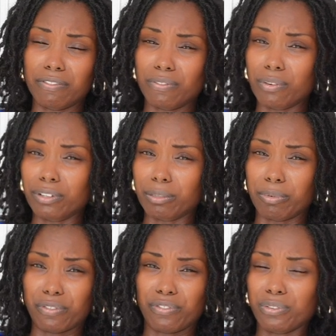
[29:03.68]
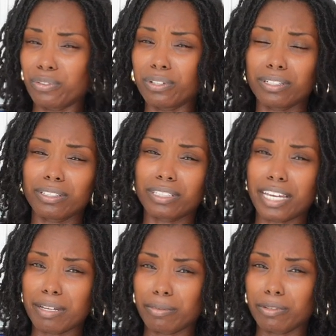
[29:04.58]
afford to put food on their
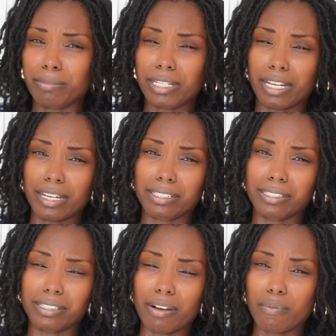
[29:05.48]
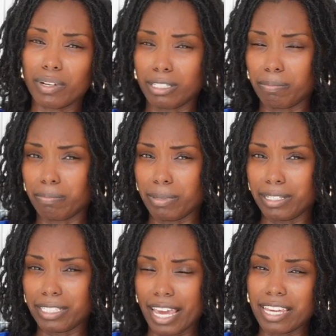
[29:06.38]
table because of what's
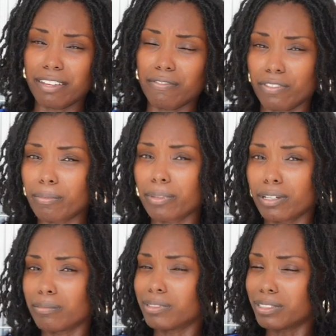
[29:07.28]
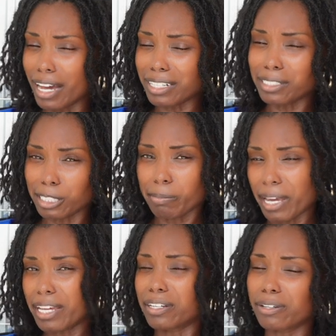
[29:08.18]
been taken from them. Not just
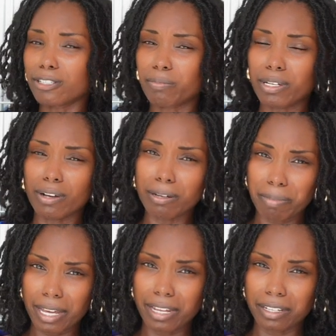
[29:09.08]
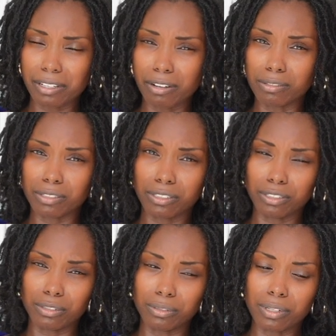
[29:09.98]
pain, it goes beyond pain, it goes
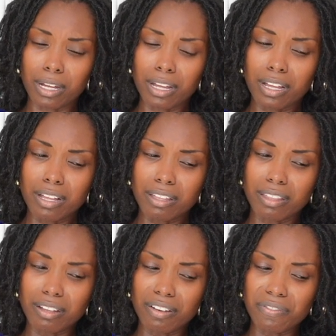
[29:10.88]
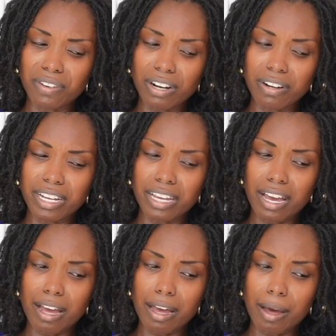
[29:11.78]
to the very
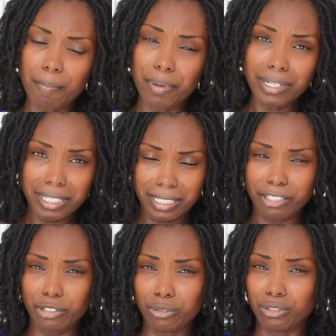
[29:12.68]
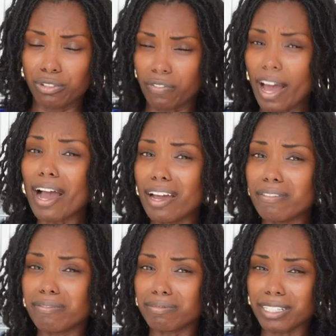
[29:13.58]
ability to
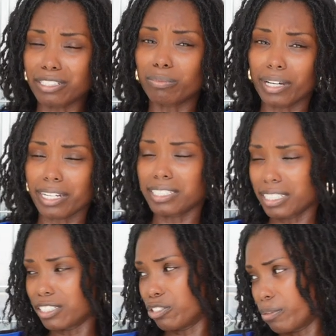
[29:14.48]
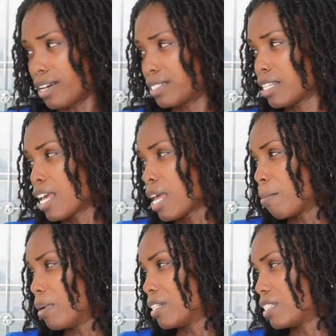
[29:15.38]
survive. That's what it did to us
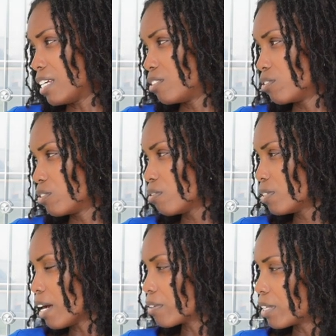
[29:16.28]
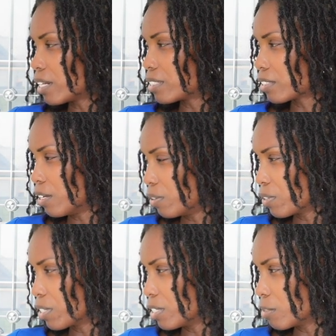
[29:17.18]
but it says there's no doubt that as
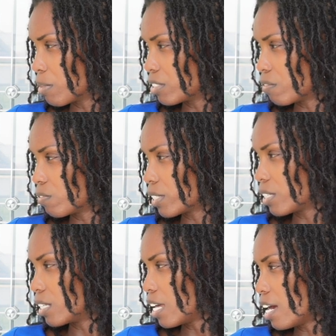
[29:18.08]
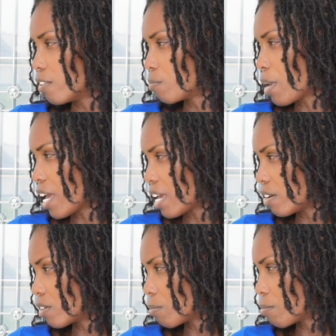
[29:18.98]
colonialism has inflicted a lot of
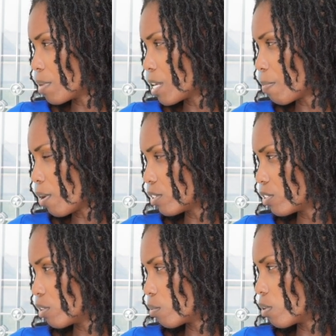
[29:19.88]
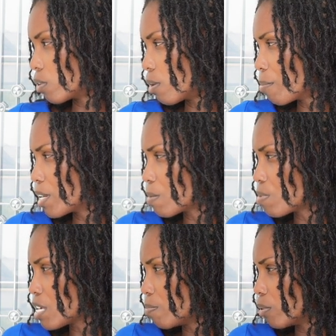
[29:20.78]
pain on many parts of the world, on many
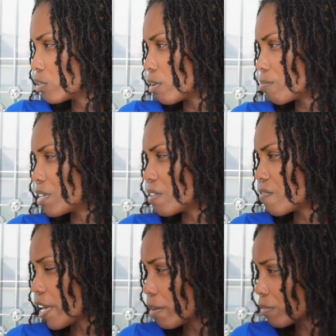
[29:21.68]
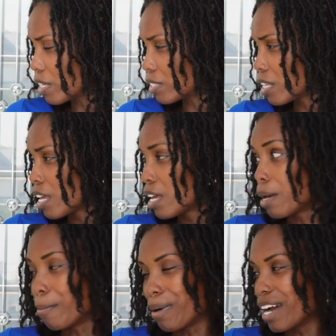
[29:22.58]
peoples, on many families,
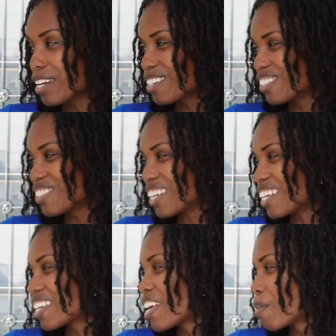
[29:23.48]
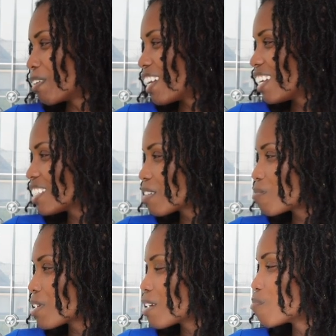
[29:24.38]
mine included. But that
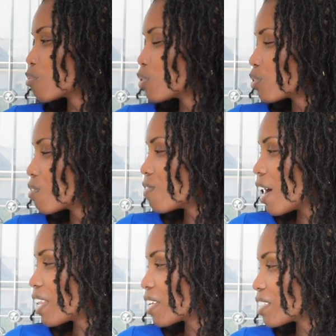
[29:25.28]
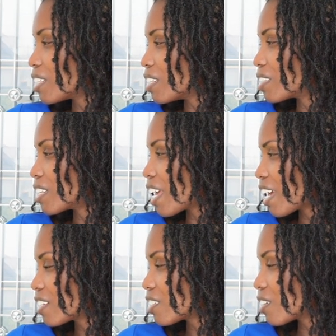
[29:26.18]
doesn't mean brutal violence is the
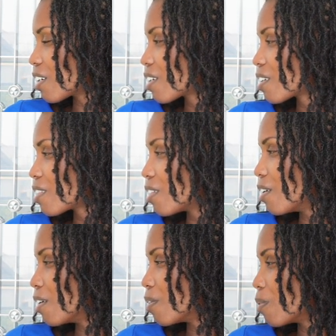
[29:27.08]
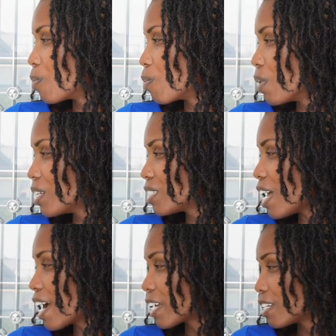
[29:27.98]
answer. The once
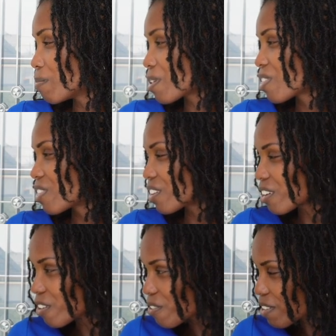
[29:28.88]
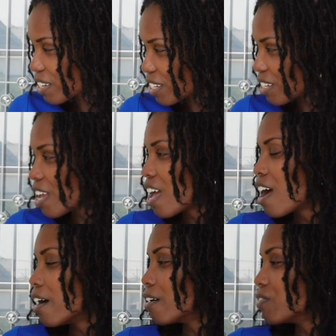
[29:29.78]
academic theory
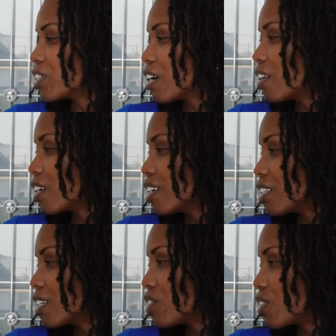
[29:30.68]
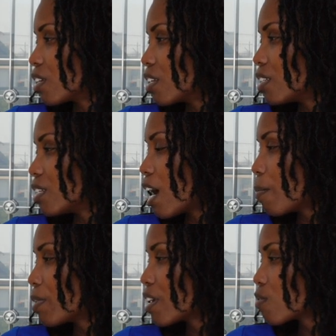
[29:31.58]
of decolonization is
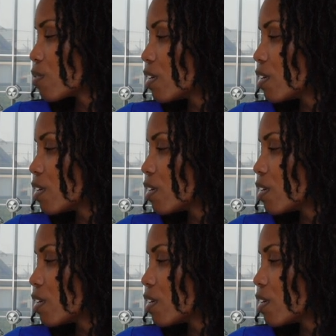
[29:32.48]
now being